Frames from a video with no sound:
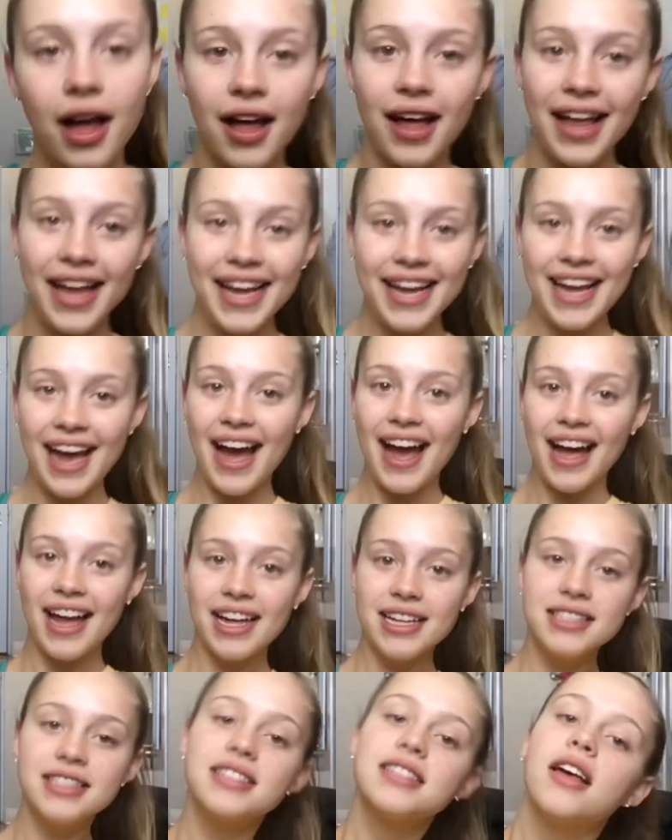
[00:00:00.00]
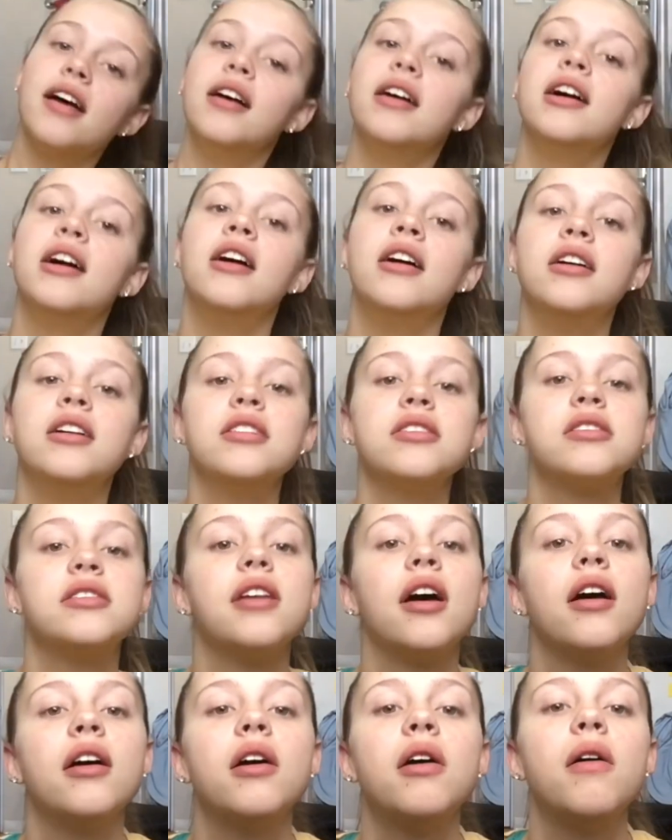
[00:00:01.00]
Hey guys!
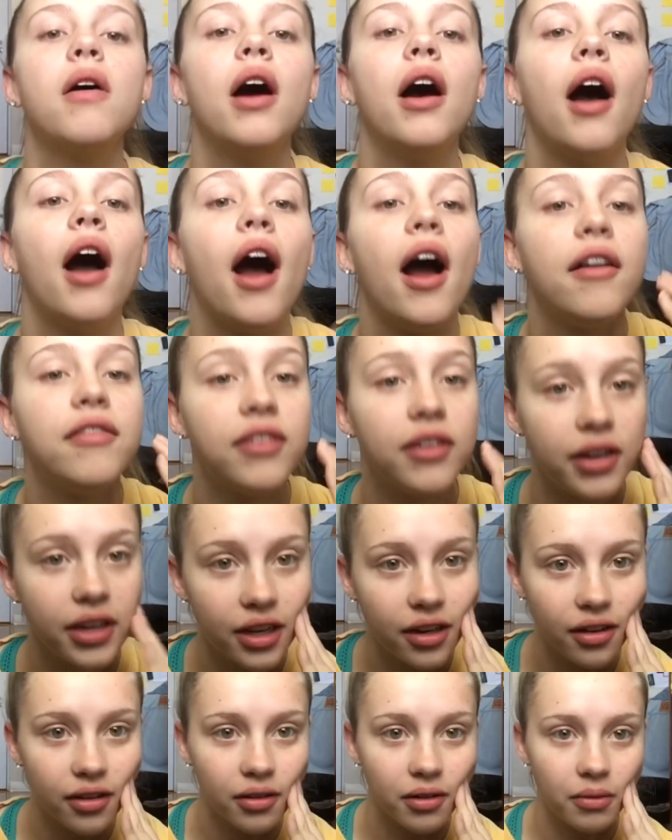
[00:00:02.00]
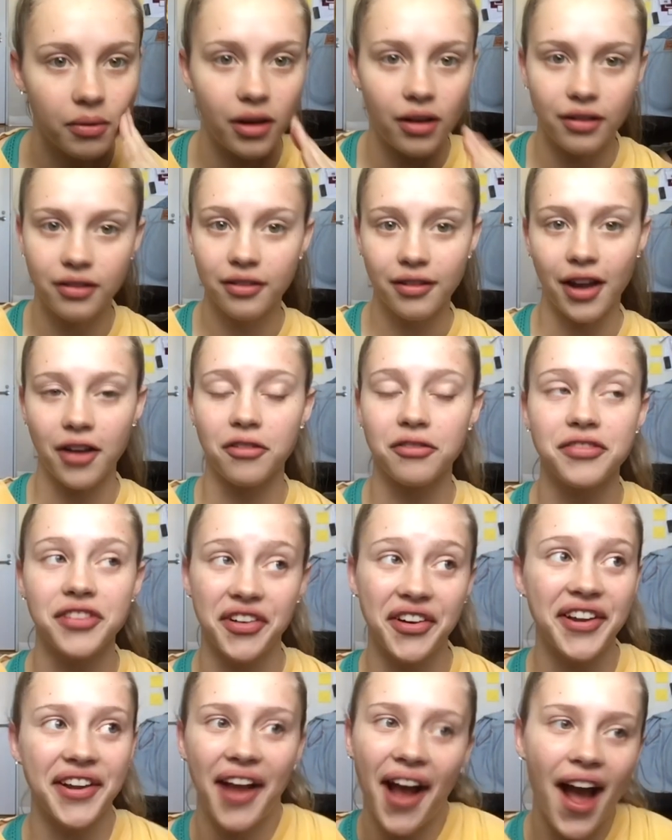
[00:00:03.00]
So I feel like, well, I don't feel
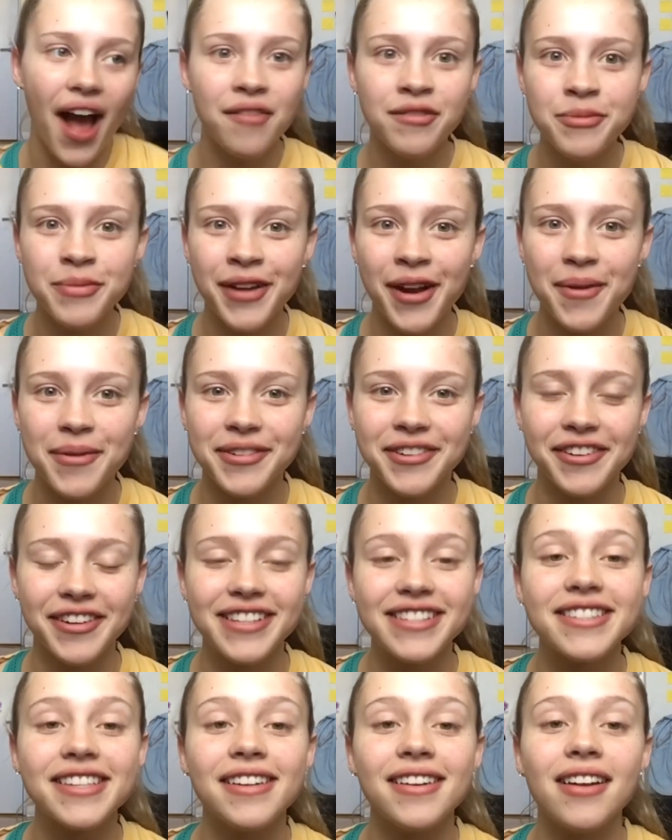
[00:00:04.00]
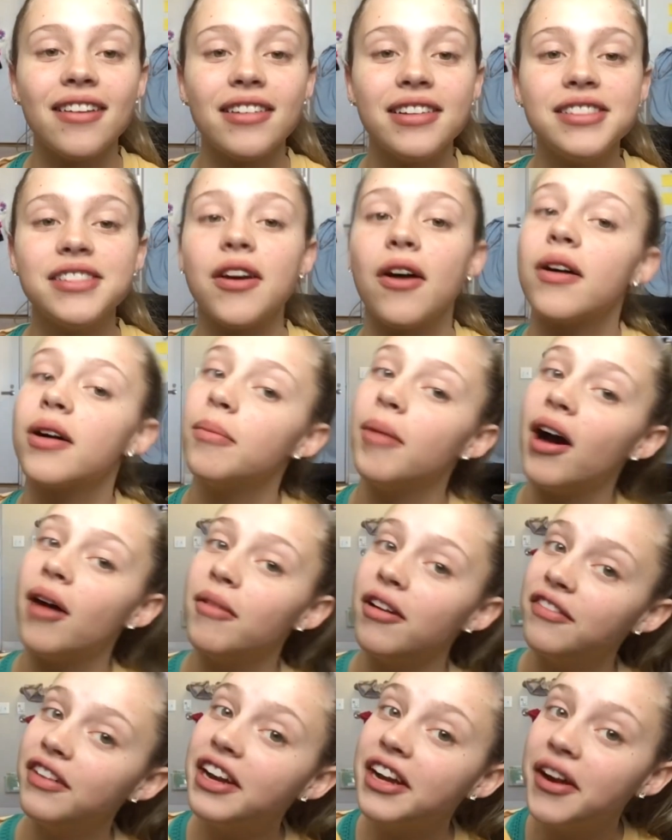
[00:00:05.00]
like I haven't been able to like sit down and talk about
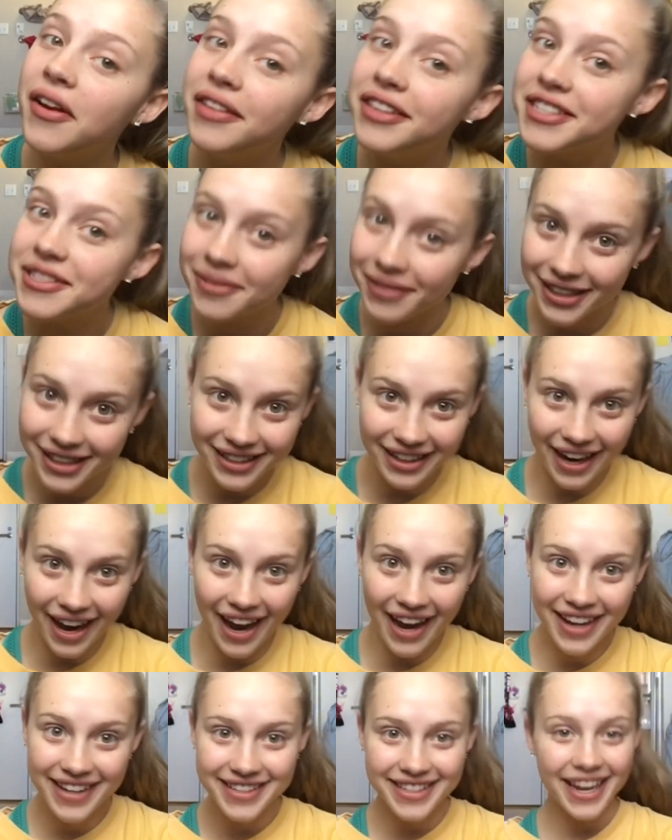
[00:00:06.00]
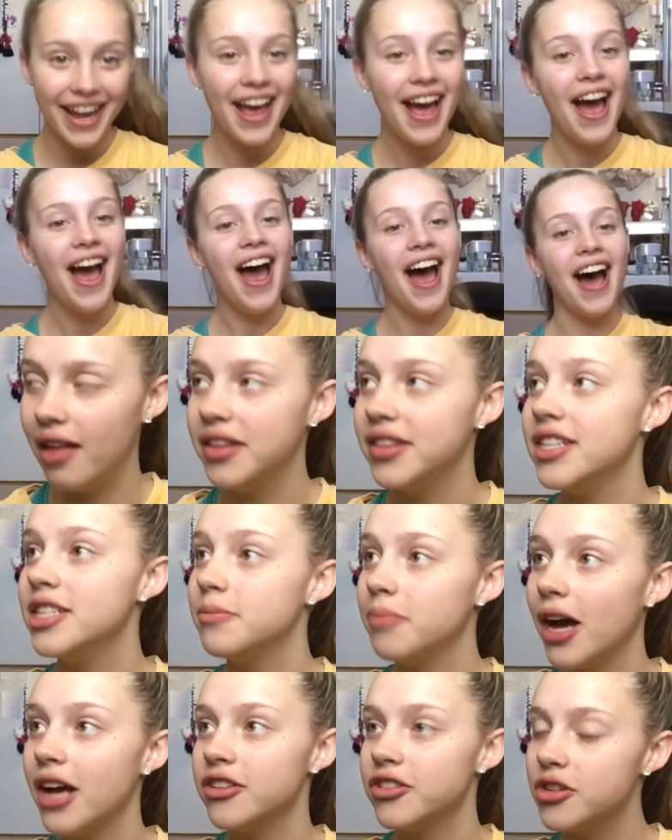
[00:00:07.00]
my video this week yet. These
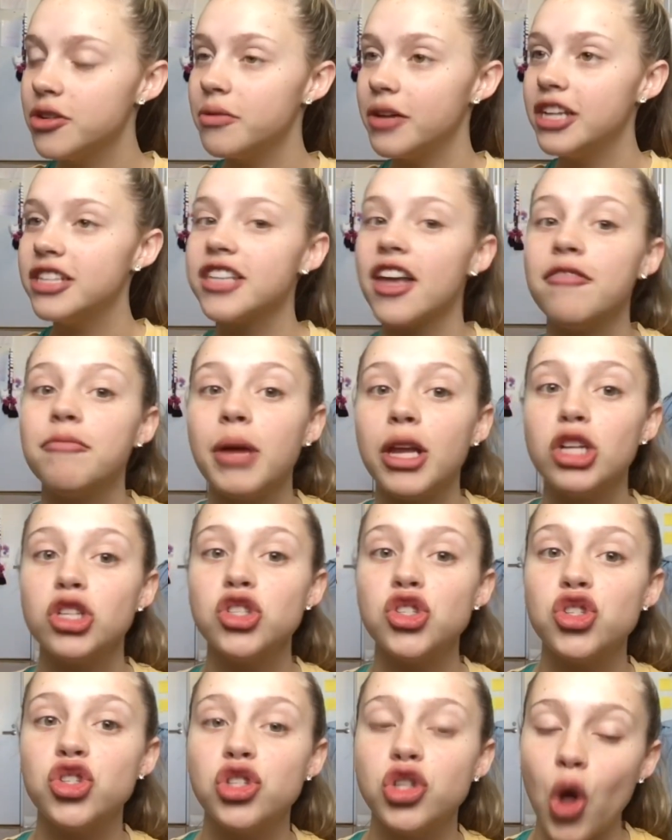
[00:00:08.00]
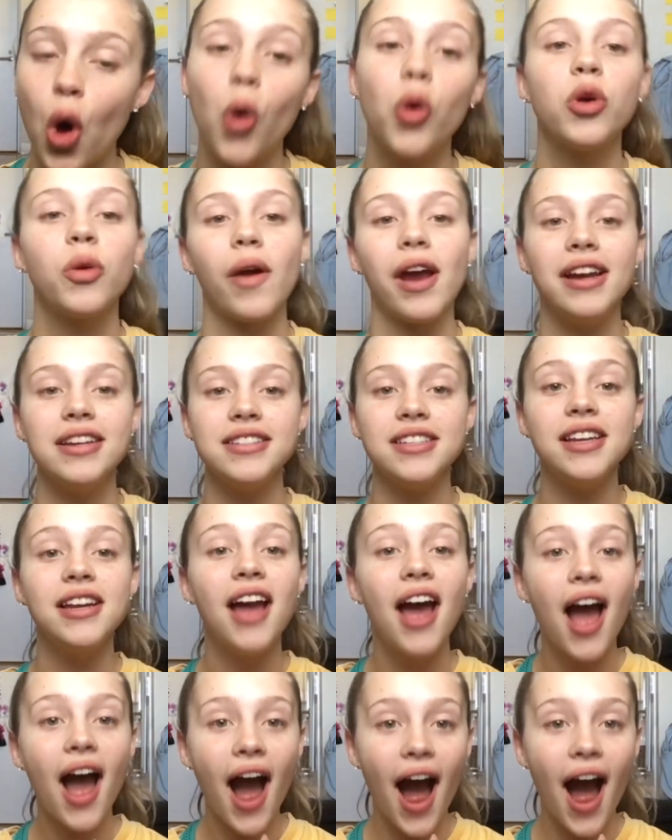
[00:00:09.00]
past 2 weeks have been so crazy.